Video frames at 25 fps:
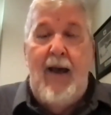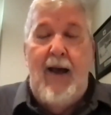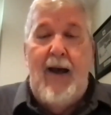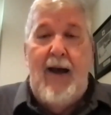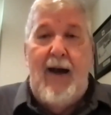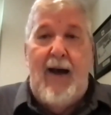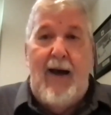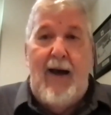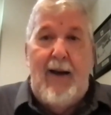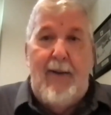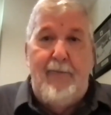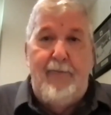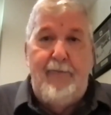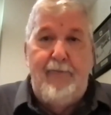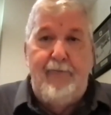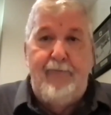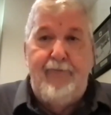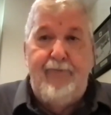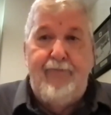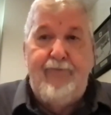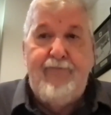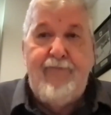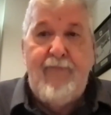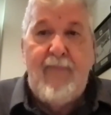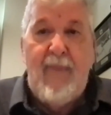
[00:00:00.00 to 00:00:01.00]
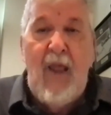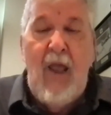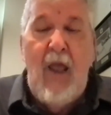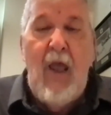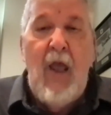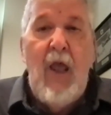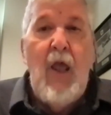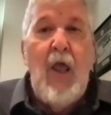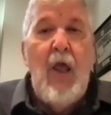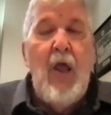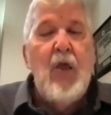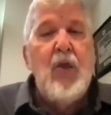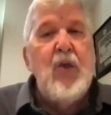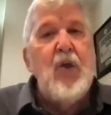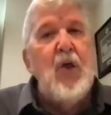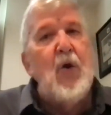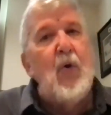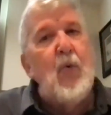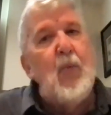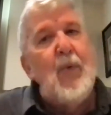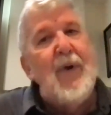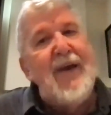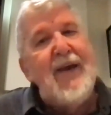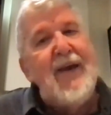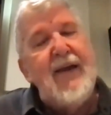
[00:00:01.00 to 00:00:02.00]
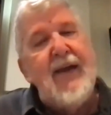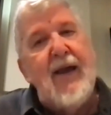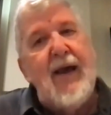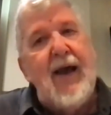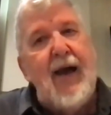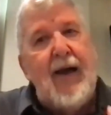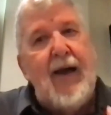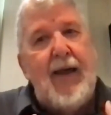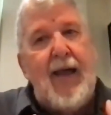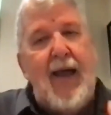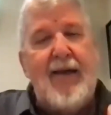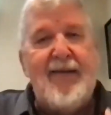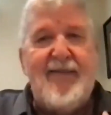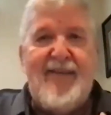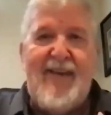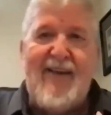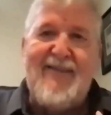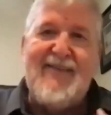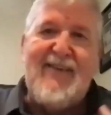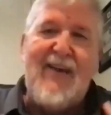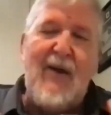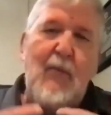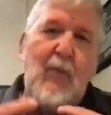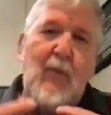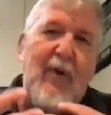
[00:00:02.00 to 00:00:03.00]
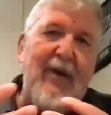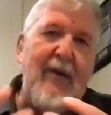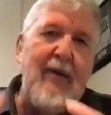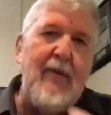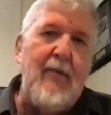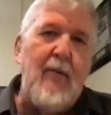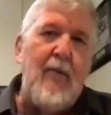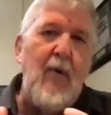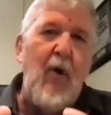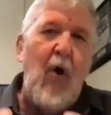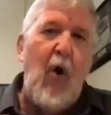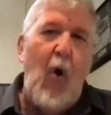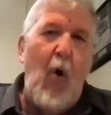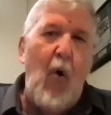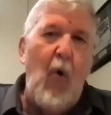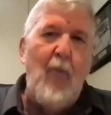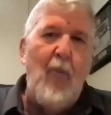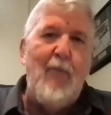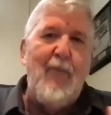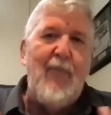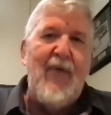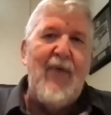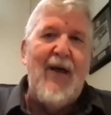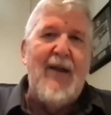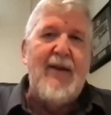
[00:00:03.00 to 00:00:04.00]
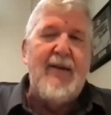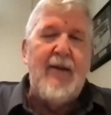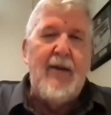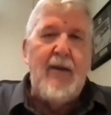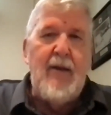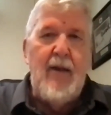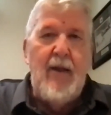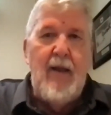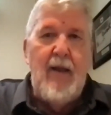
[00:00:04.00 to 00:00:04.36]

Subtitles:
We, as I say, we hope that